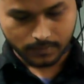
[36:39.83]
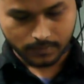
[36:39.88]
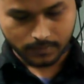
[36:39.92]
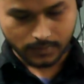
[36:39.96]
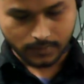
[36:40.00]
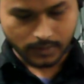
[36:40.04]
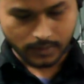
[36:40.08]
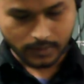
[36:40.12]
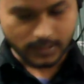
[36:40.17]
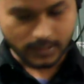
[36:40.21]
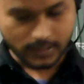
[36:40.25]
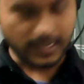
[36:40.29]

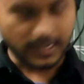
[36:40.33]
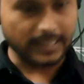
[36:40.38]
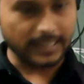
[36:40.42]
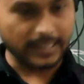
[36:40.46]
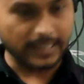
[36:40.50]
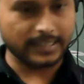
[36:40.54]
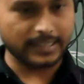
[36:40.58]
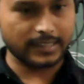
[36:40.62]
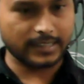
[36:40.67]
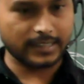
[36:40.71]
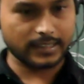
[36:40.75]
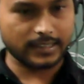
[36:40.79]

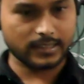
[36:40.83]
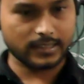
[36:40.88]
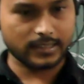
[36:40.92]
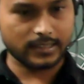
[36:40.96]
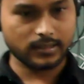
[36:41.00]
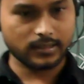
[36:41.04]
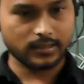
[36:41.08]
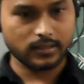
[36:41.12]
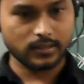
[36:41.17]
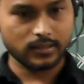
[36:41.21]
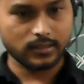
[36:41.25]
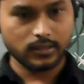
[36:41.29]
statistics.
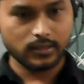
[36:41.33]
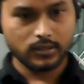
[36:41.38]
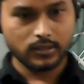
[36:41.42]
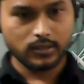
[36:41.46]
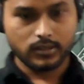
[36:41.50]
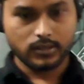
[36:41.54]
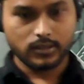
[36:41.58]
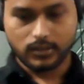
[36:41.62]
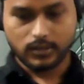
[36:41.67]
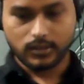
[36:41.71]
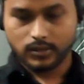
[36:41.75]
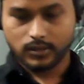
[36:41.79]

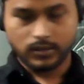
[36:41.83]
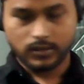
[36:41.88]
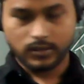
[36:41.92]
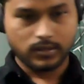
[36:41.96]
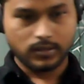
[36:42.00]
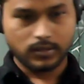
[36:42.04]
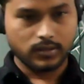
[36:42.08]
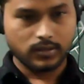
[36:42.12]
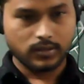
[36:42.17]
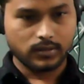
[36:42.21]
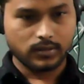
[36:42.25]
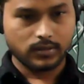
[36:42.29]

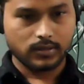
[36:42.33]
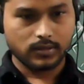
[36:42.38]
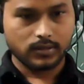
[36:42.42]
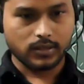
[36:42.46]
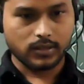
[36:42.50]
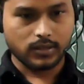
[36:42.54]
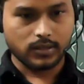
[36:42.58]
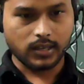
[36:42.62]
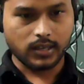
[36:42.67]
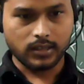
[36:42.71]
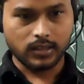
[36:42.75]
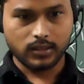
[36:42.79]
Okay,
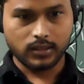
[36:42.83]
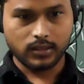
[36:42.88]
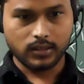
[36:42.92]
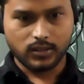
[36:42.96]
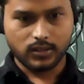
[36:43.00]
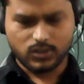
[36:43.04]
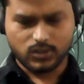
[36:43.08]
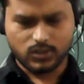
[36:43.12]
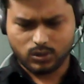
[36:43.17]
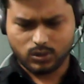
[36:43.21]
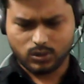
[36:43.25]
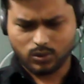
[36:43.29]

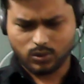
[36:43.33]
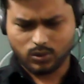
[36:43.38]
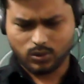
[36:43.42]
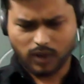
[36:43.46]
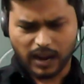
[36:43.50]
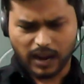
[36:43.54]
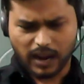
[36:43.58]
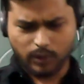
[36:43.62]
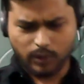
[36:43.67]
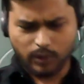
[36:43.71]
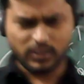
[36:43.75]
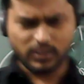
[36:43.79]
so I
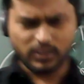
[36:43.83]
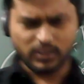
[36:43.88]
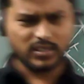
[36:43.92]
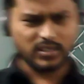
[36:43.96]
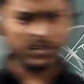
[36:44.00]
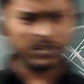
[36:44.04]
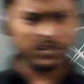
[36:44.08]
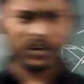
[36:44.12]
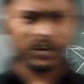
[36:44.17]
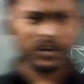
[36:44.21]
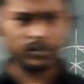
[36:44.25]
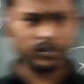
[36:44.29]
will
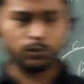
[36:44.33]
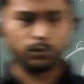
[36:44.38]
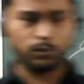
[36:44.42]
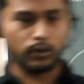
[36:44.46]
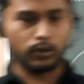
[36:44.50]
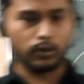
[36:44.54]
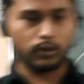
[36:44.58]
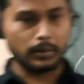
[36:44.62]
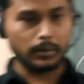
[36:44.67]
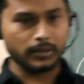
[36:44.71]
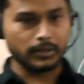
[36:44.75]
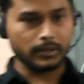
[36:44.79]
start
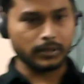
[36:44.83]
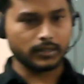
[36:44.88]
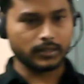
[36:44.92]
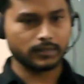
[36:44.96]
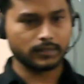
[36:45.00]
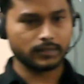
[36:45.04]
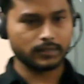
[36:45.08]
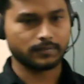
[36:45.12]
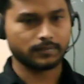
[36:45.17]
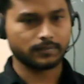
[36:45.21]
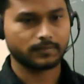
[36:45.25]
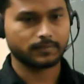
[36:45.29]
probability.
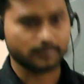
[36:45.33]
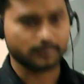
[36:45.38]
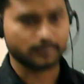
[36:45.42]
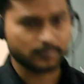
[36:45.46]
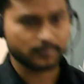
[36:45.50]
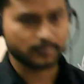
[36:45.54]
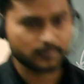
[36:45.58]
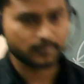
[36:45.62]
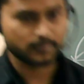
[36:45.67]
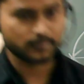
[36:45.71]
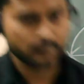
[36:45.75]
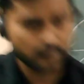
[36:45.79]

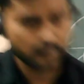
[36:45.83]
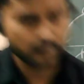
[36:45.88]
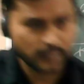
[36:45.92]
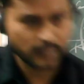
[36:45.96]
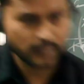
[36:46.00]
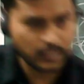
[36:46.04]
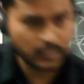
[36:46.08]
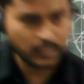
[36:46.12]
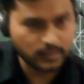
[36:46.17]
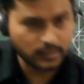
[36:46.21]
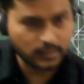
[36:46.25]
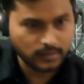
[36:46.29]
Clear?
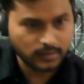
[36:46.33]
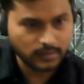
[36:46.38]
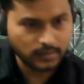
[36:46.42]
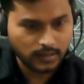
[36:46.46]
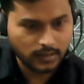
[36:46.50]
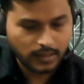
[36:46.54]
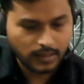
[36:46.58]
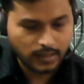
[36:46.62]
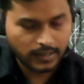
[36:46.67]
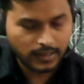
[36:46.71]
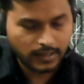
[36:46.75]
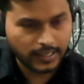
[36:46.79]

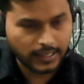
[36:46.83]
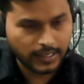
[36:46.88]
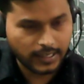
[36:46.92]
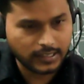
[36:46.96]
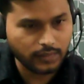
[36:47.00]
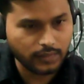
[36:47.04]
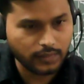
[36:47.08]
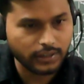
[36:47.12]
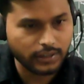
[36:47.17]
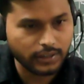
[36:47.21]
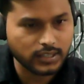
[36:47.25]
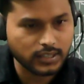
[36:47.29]
Next day we'll
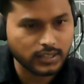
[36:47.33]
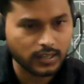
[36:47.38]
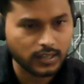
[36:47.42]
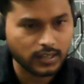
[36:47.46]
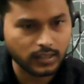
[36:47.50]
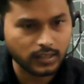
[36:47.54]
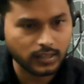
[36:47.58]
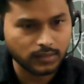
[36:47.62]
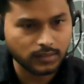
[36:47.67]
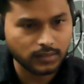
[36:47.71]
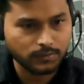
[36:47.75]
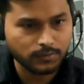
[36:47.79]
start,
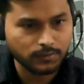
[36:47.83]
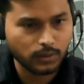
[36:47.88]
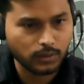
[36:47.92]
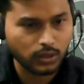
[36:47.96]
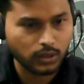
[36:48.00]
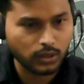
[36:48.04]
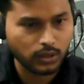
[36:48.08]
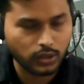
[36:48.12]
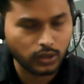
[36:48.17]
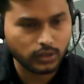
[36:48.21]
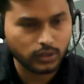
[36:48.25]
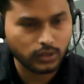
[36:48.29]
we're going
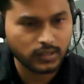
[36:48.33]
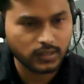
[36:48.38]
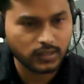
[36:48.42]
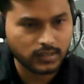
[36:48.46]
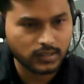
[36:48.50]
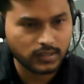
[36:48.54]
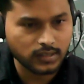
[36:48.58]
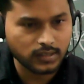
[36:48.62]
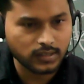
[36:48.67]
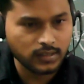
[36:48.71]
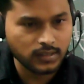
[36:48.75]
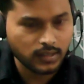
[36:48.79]
to
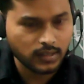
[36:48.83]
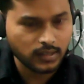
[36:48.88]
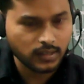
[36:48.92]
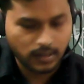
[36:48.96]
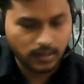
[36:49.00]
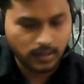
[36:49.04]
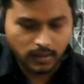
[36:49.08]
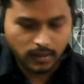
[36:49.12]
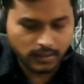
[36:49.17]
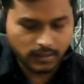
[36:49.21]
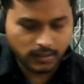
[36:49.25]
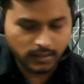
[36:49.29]
discuss
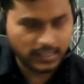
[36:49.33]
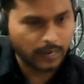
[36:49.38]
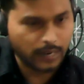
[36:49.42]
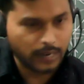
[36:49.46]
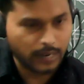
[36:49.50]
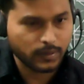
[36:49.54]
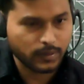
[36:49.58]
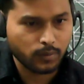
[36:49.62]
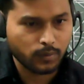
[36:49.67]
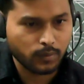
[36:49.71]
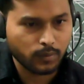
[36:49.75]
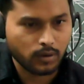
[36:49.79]
the chapter
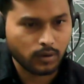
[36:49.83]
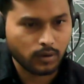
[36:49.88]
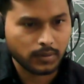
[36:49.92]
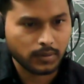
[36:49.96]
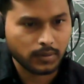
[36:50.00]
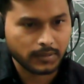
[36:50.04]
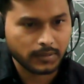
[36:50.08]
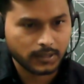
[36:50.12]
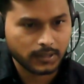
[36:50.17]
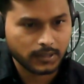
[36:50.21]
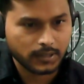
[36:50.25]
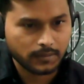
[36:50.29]
probability.